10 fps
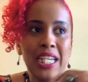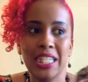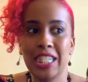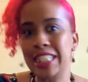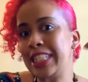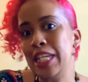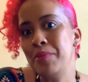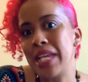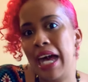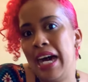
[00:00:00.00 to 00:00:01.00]
Just give
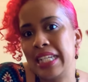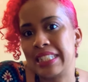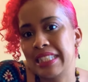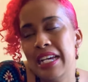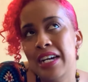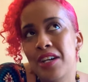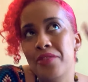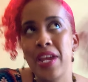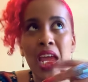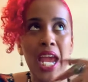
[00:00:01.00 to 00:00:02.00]
me God's
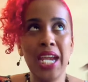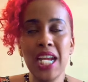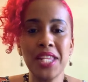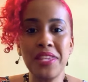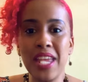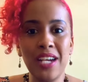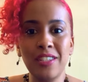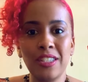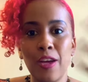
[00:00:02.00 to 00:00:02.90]
love and nothing else.